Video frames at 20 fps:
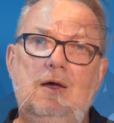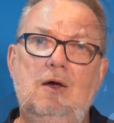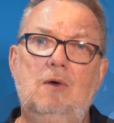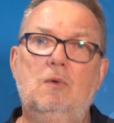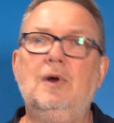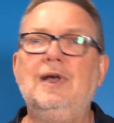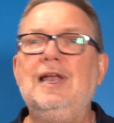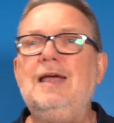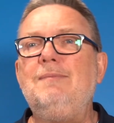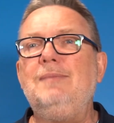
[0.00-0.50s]

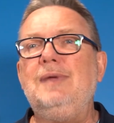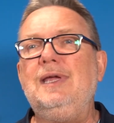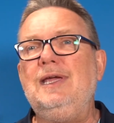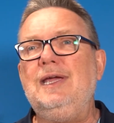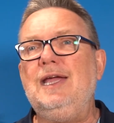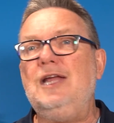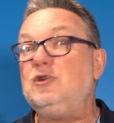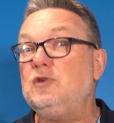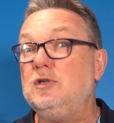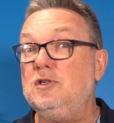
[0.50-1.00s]
Well, let
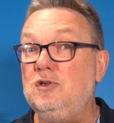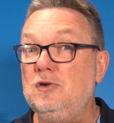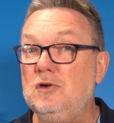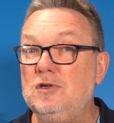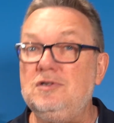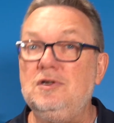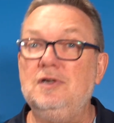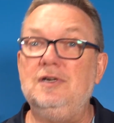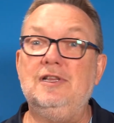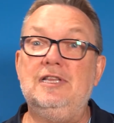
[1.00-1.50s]
me
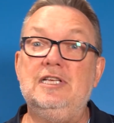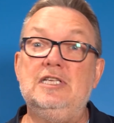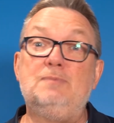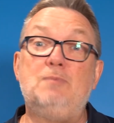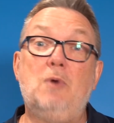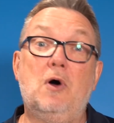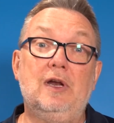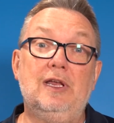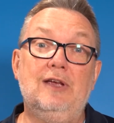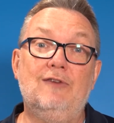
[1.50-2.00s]
introduce you to this
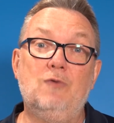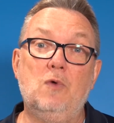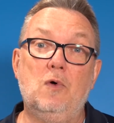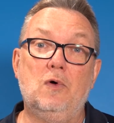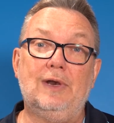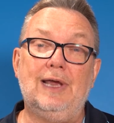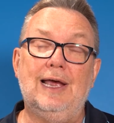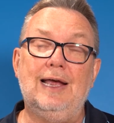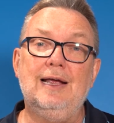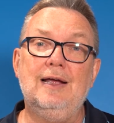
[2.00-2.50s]
body of
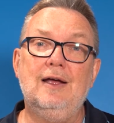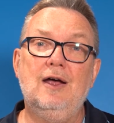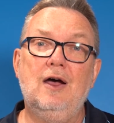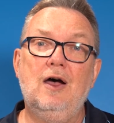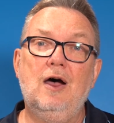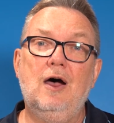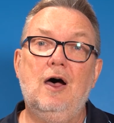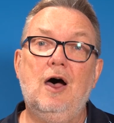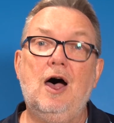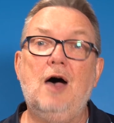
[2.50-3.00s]
water
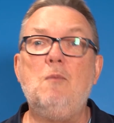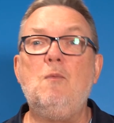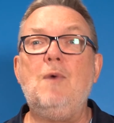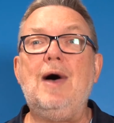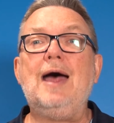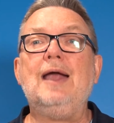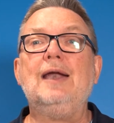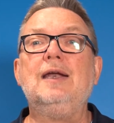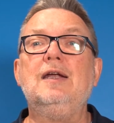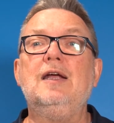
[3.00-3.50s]
on
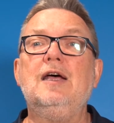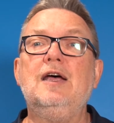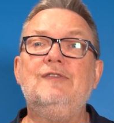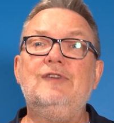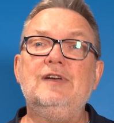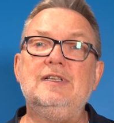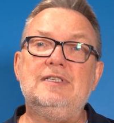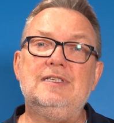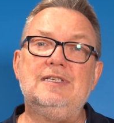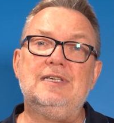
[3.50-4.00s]
one of
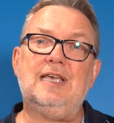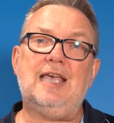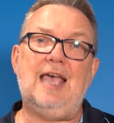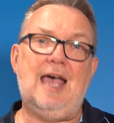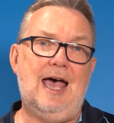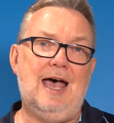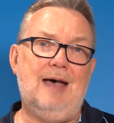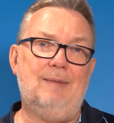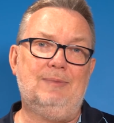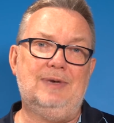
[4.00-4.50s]
its
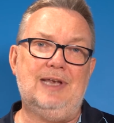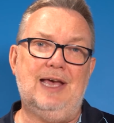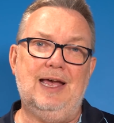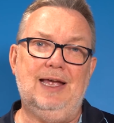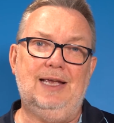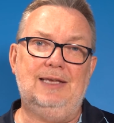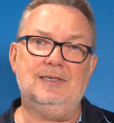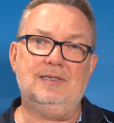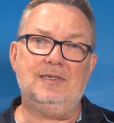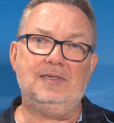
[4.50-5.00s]
calm
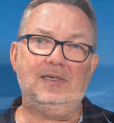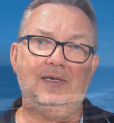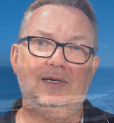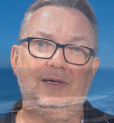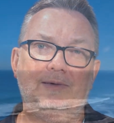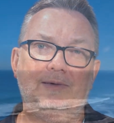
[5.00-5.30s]
days.